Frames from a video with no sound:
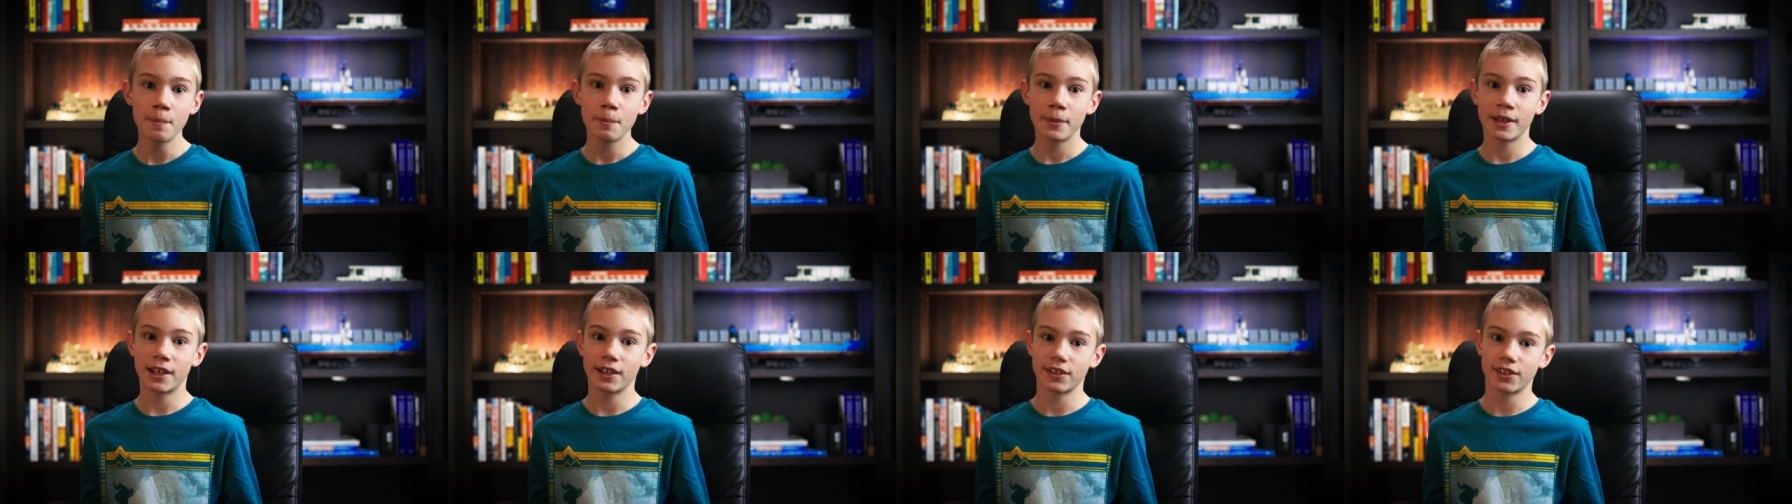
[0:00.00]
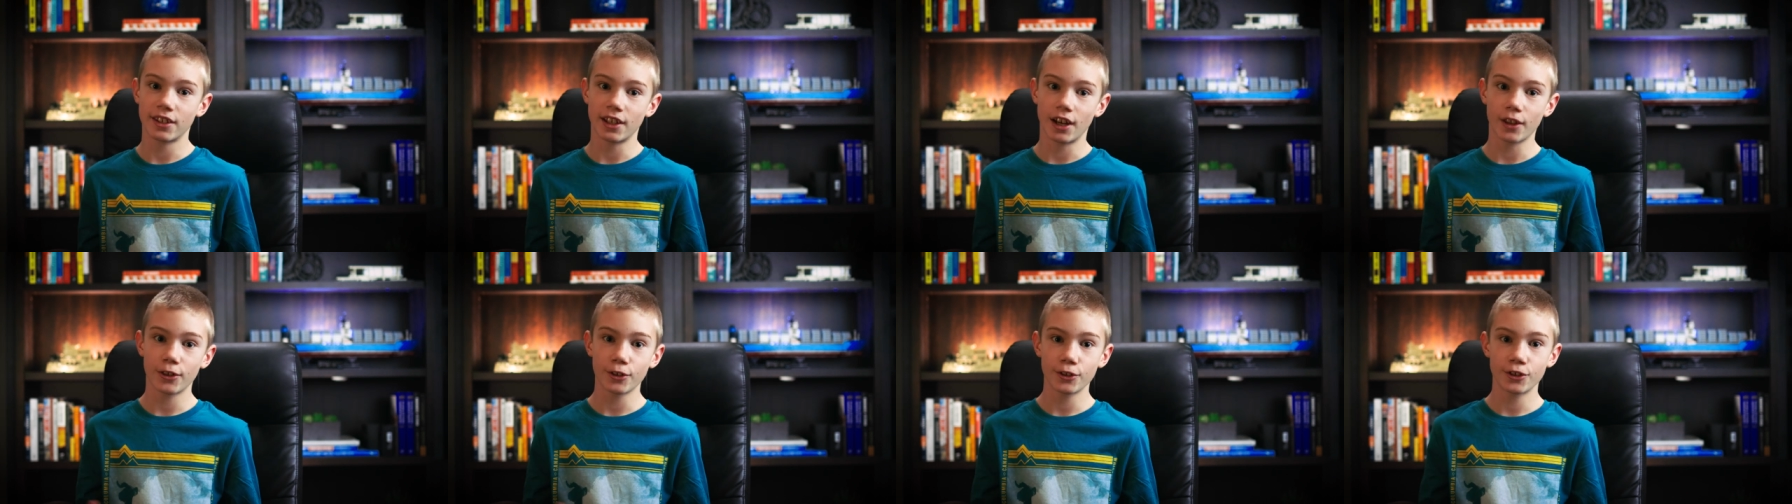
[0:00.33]
because
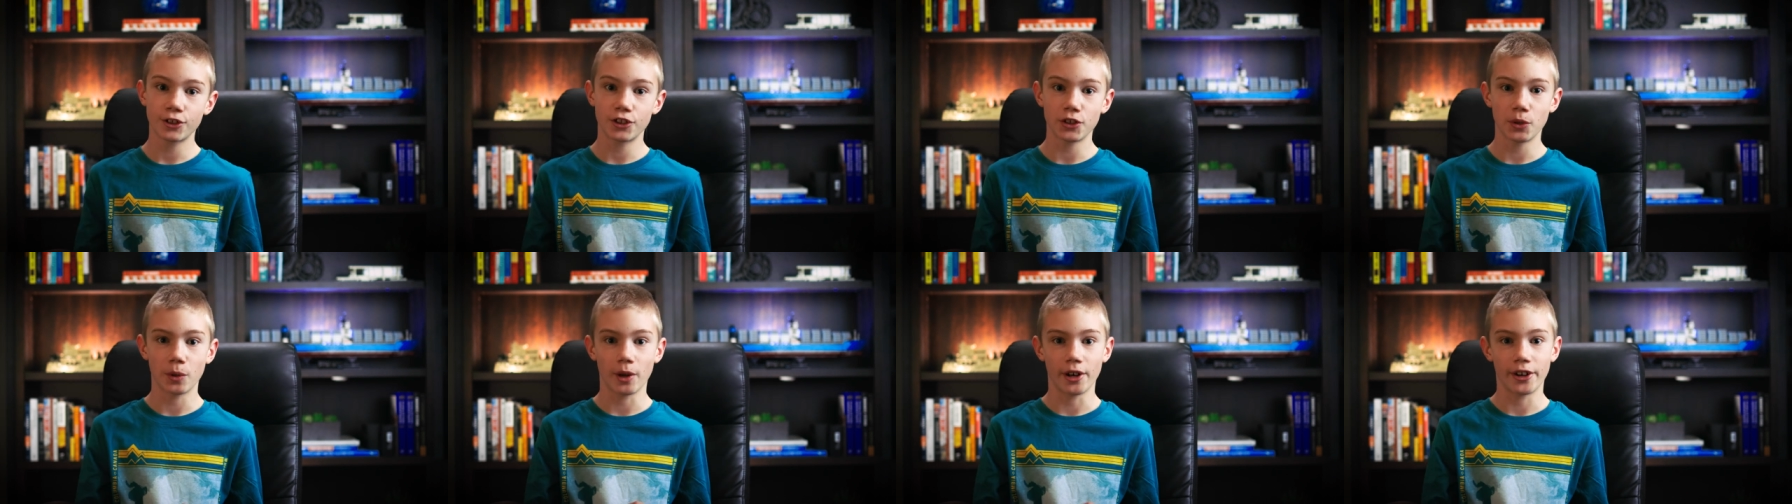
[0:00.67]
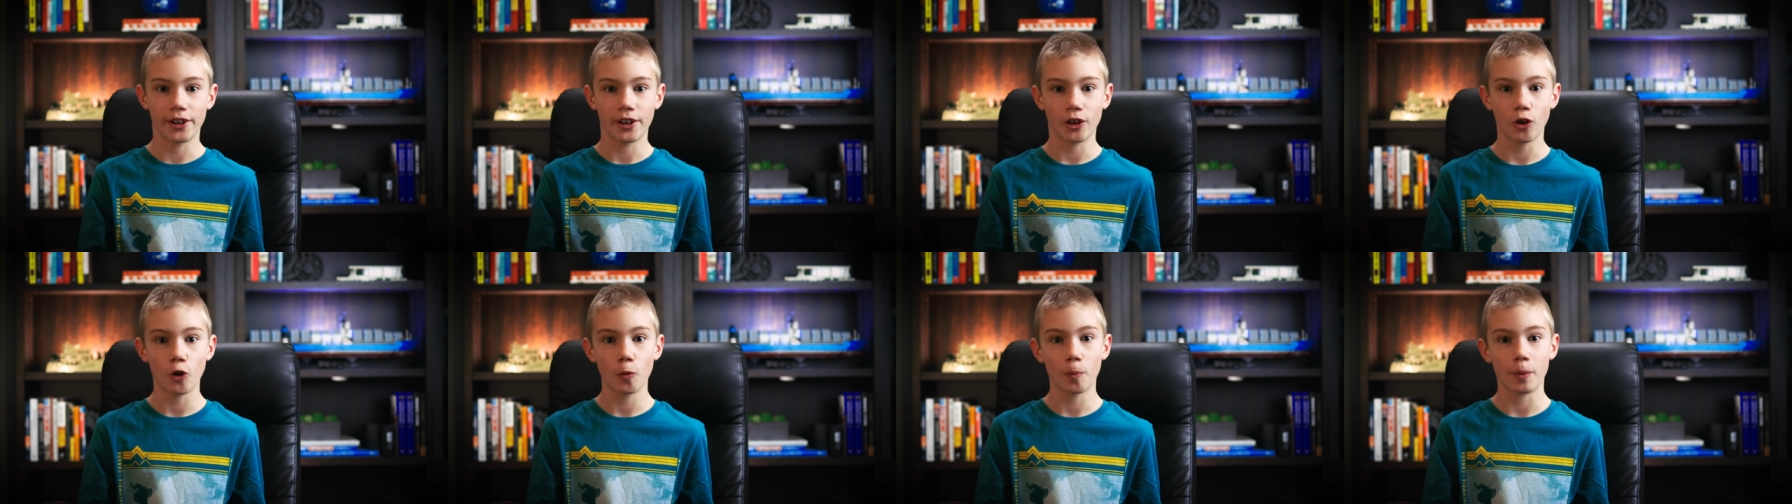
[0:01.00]
the other two
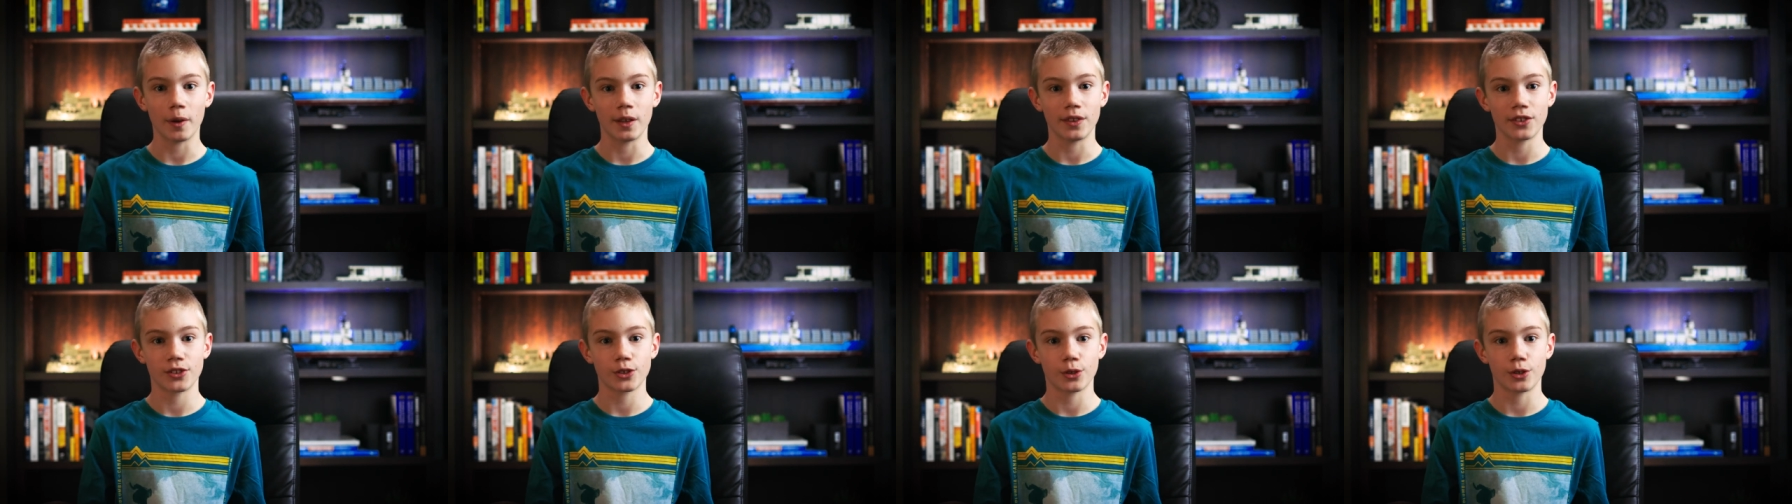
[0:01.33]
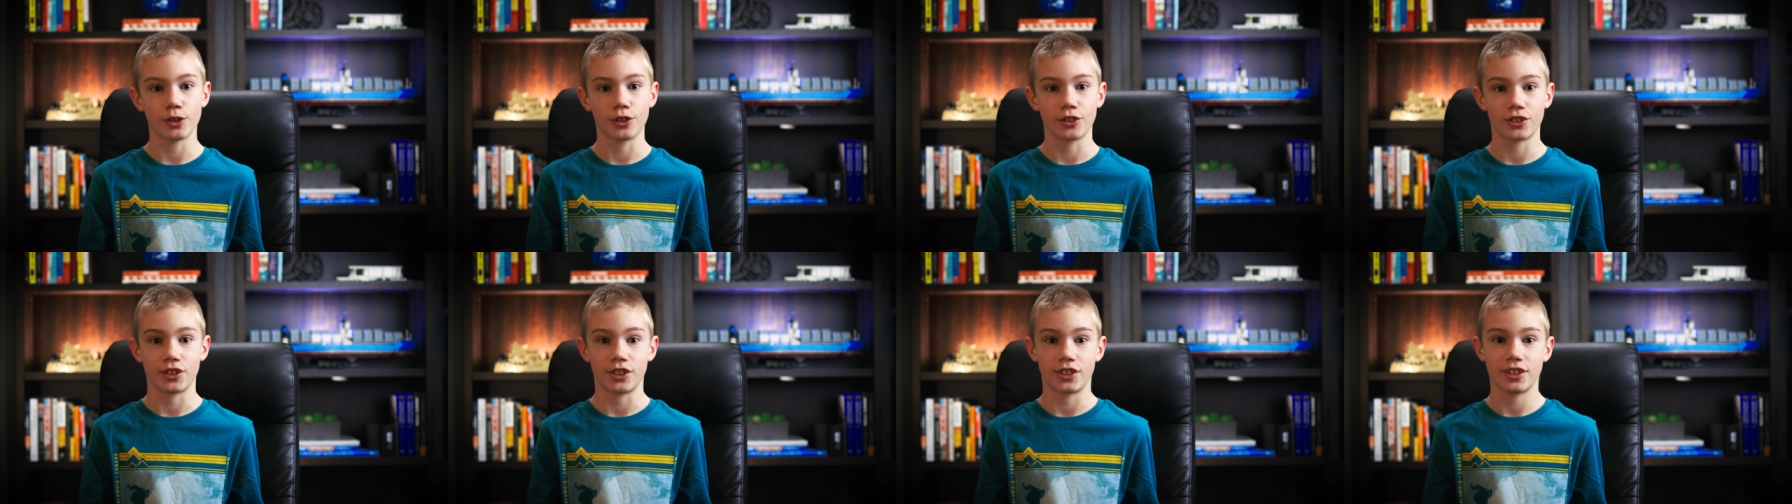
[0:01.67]
aren't open, so
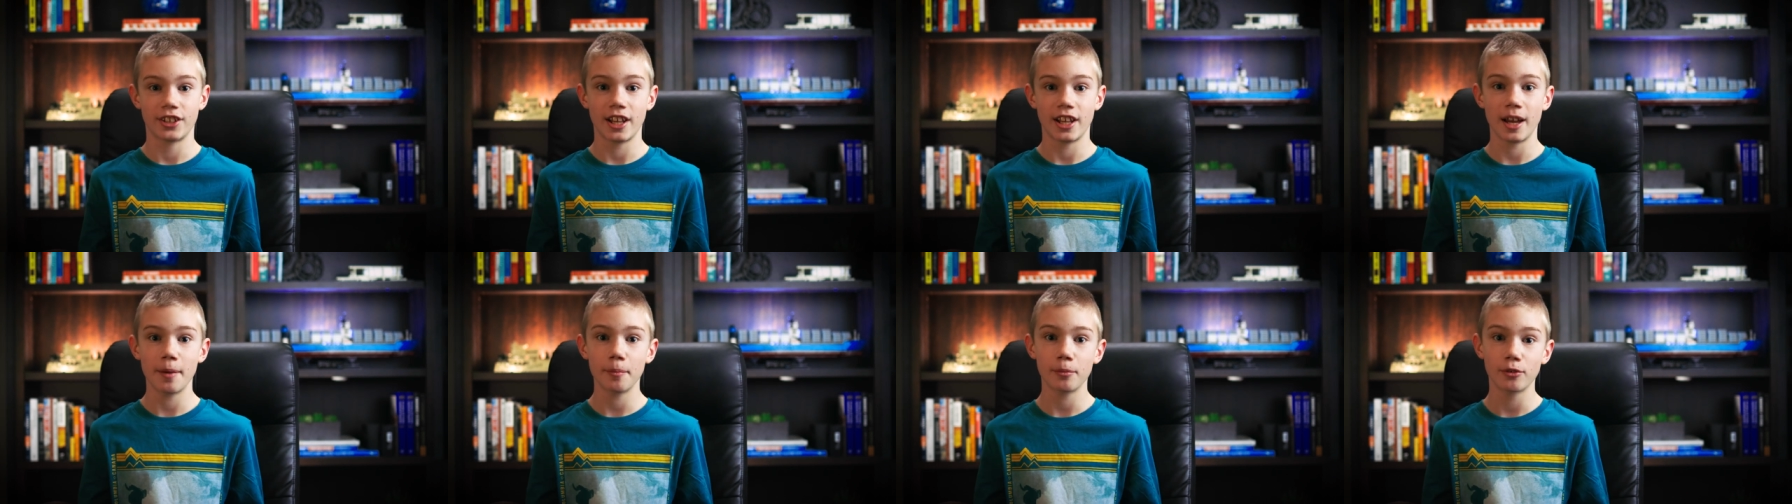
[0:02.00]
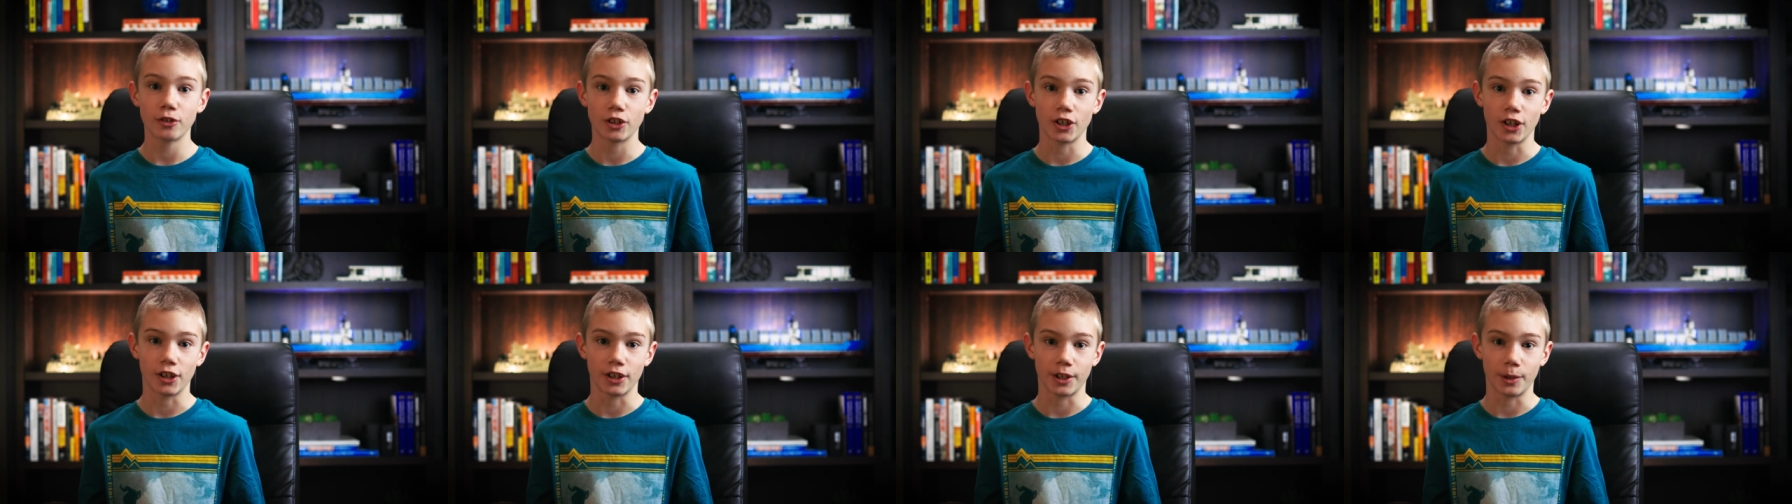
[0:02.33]
there's a
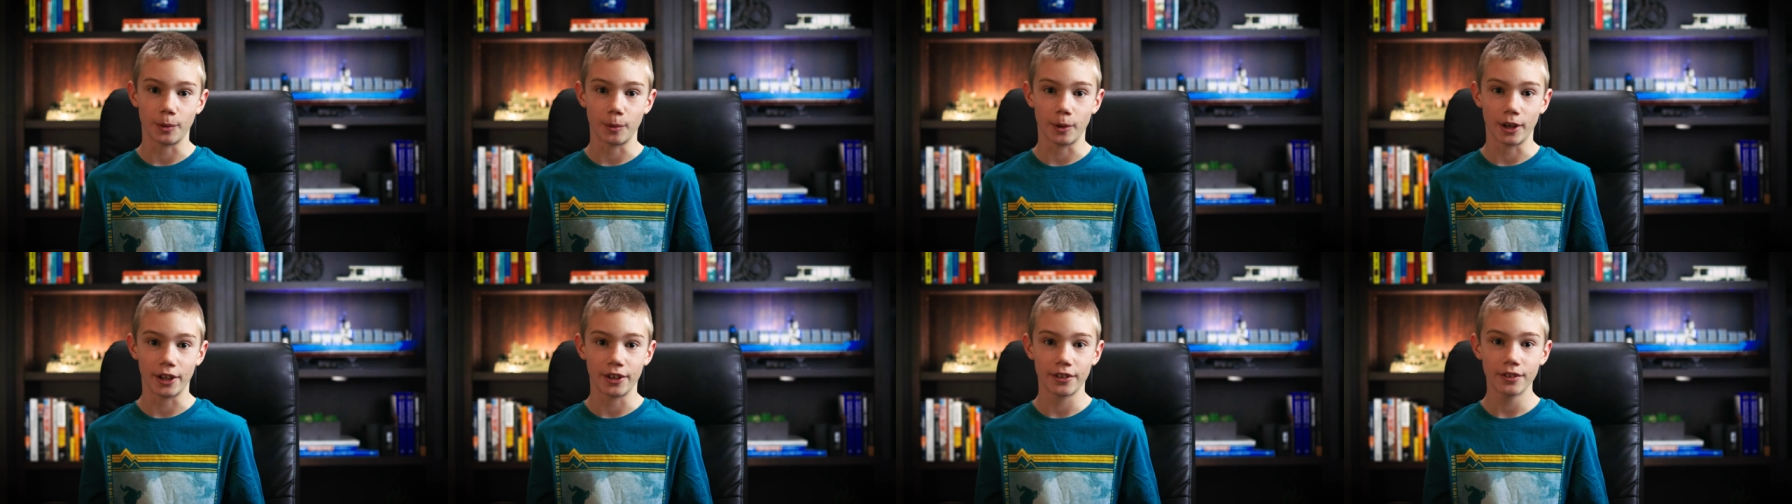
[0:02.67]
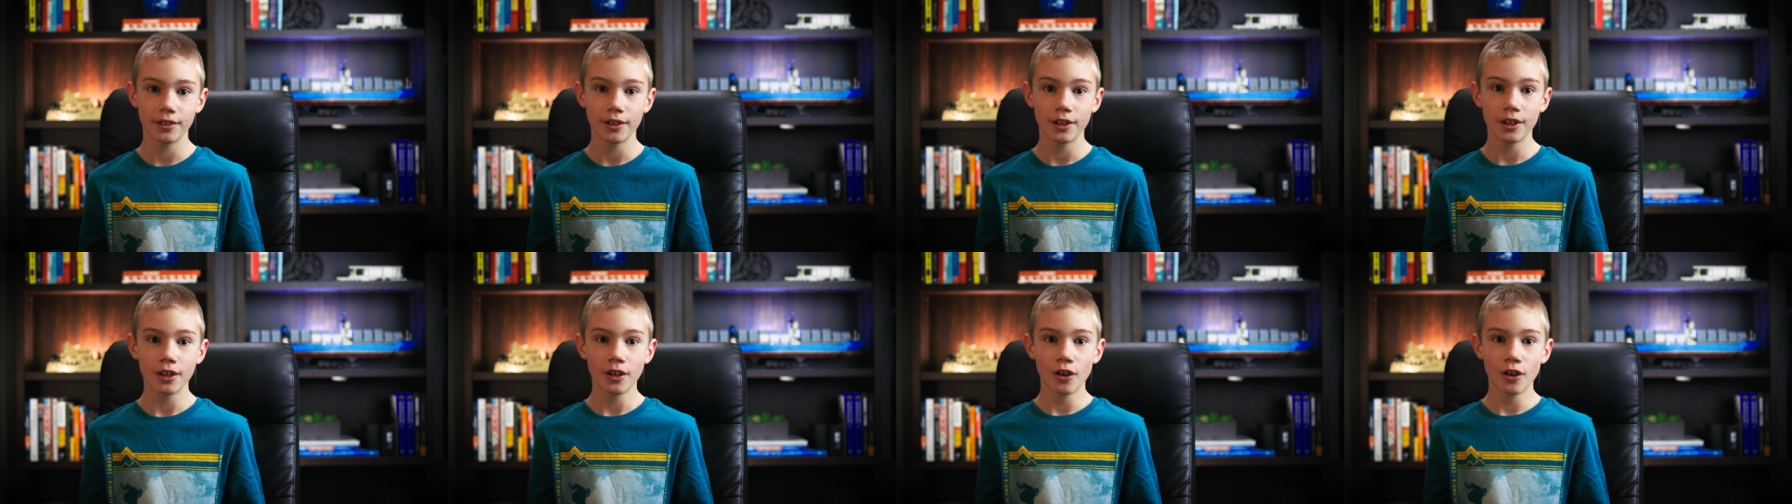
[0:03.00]
temporary one